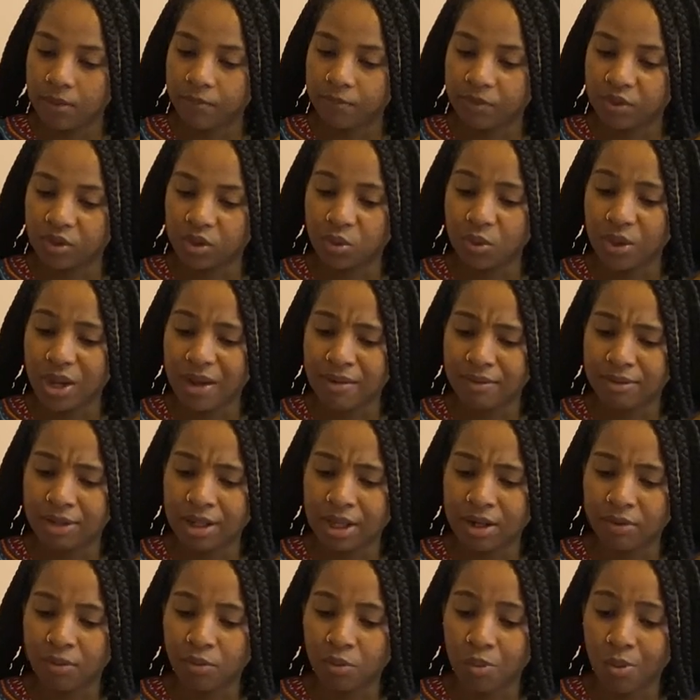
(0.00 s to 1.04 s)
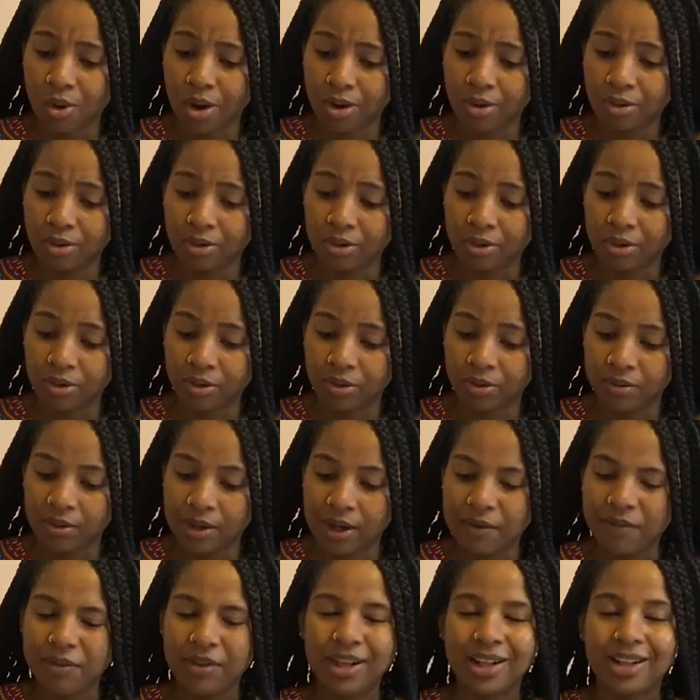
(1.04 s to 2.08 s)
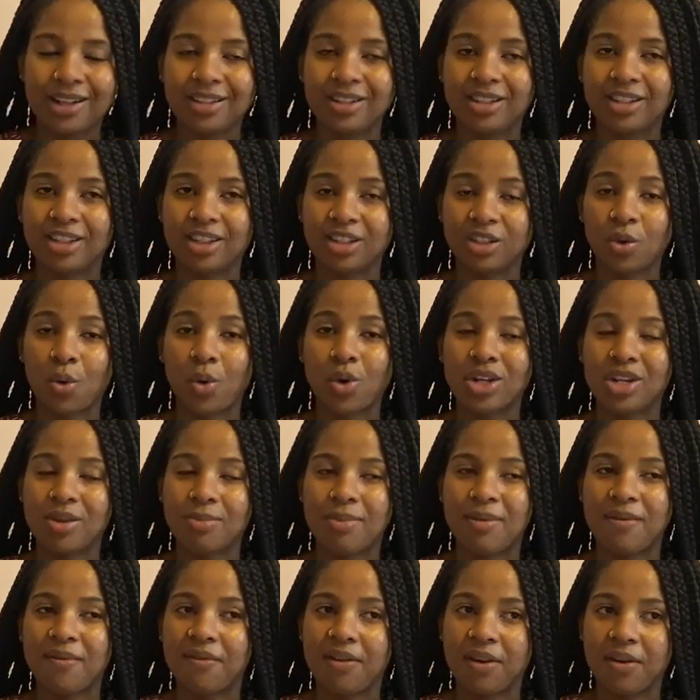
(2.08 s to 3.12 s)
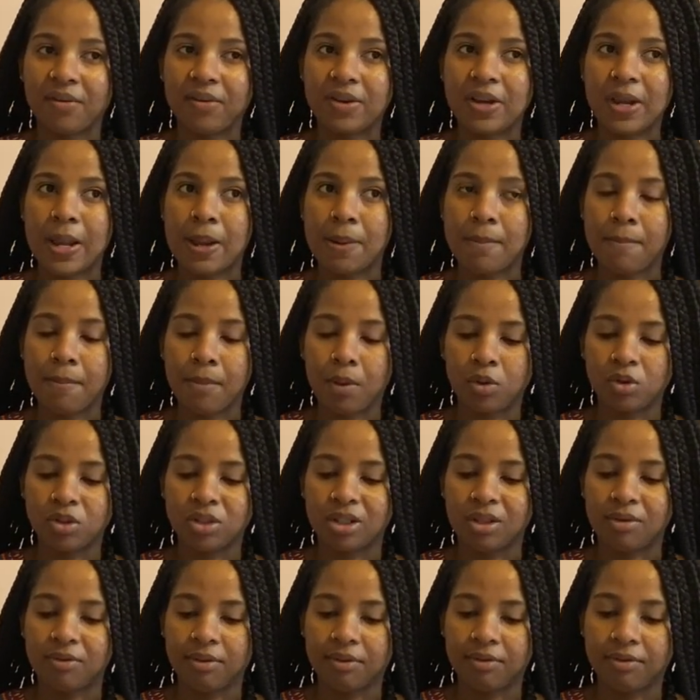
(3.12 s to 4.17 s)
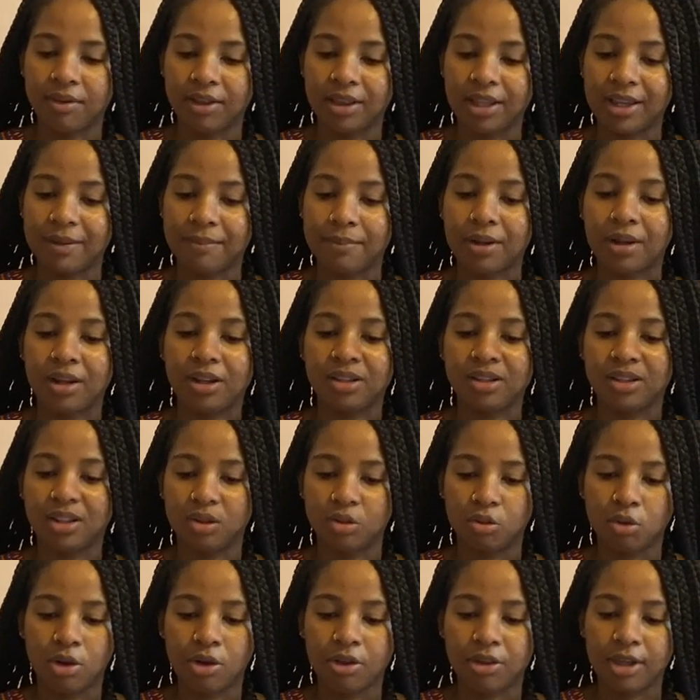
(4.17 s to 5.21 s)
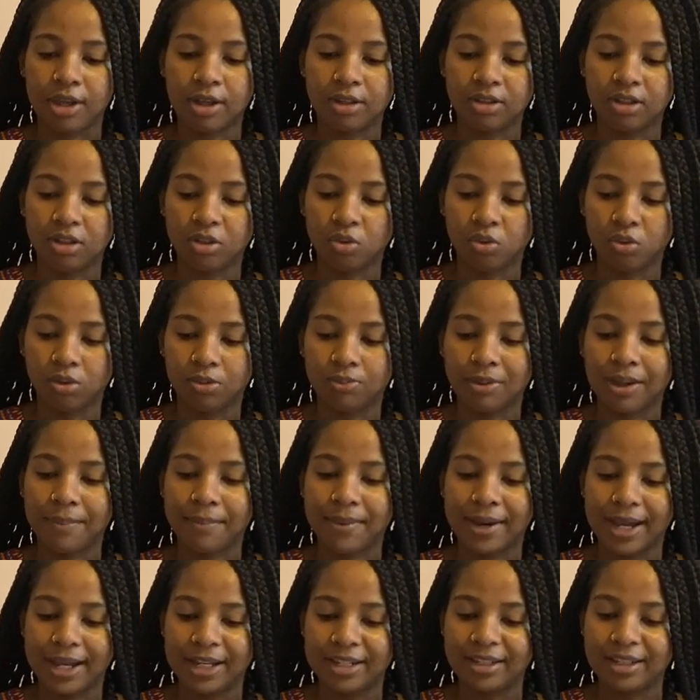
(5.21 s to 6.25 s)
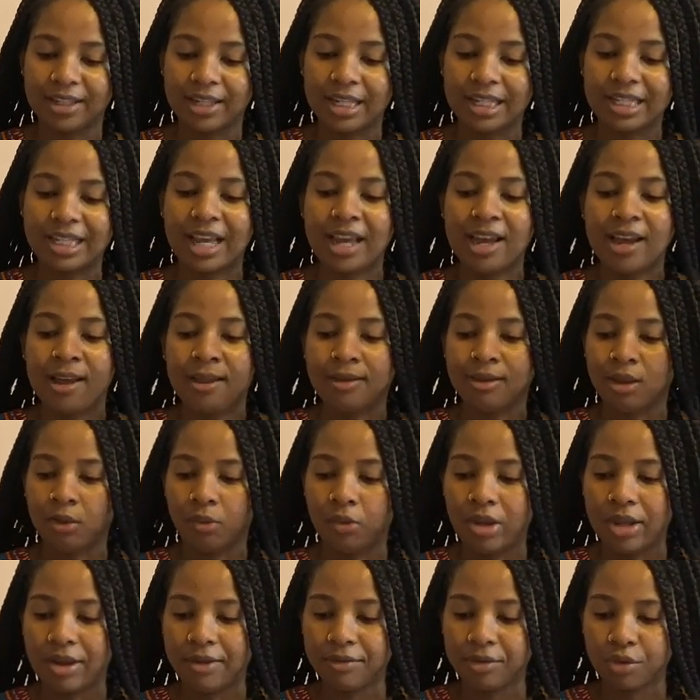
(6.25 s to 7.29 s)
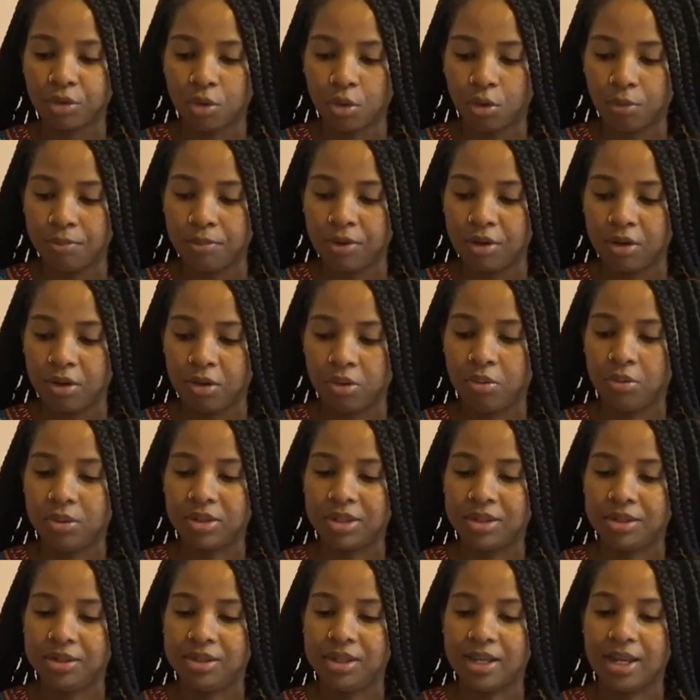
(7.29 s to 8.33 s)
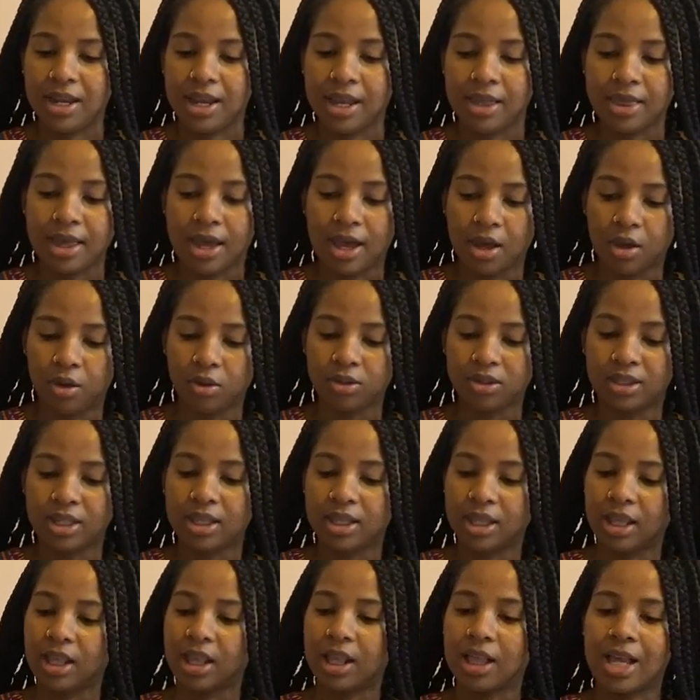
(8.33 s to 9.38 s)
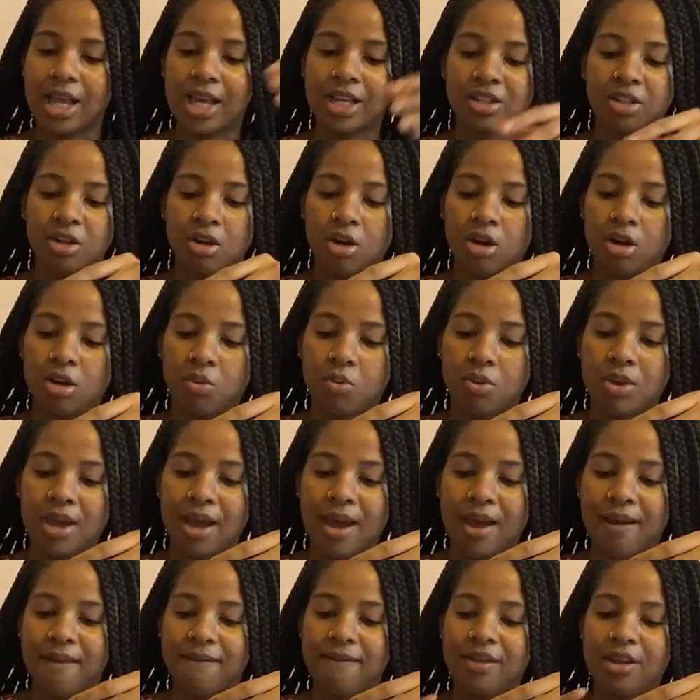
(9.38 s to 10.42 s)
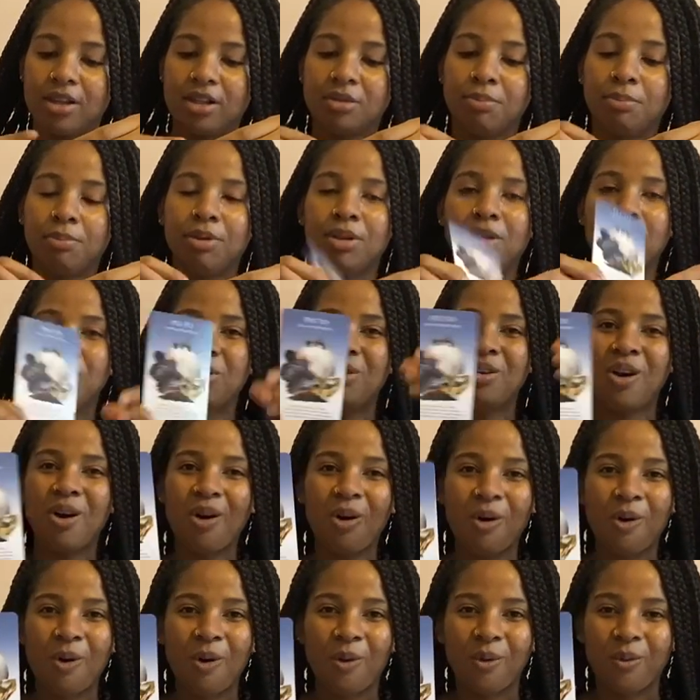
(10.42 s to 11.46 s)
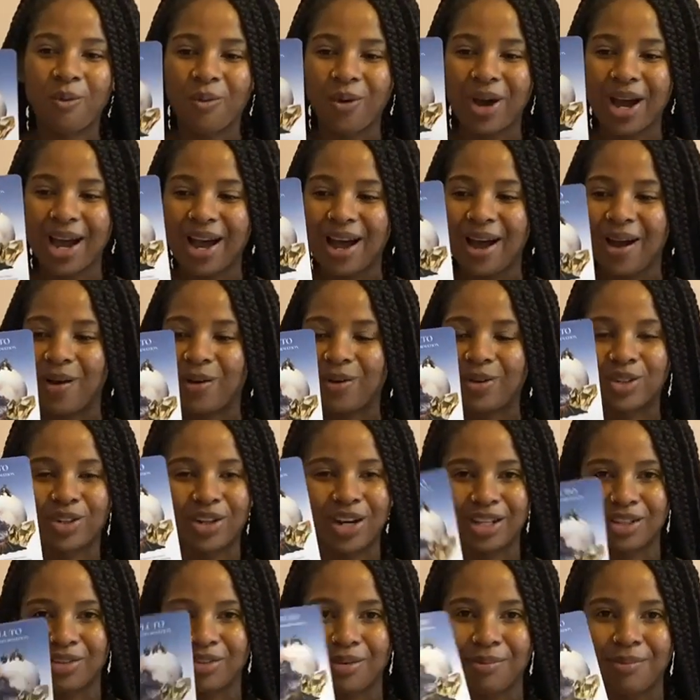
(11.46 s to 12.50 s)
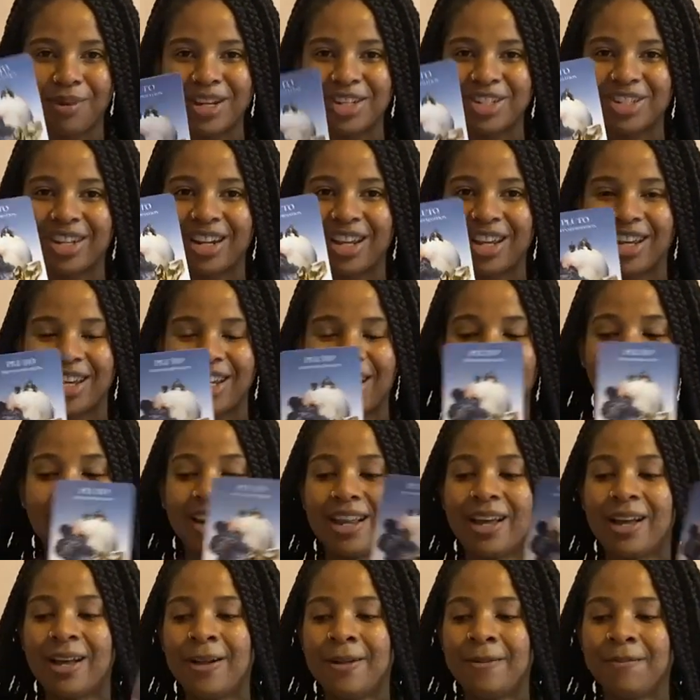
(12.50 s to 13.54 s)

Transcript: So we have a lot of water. I feel like this is just going to be very emotionally fulfilling because the 12th house is ruled by Pisces. Then we have Scorpio, which is the 8th house. And then the last card we have is Pluto. Wow, transformation again.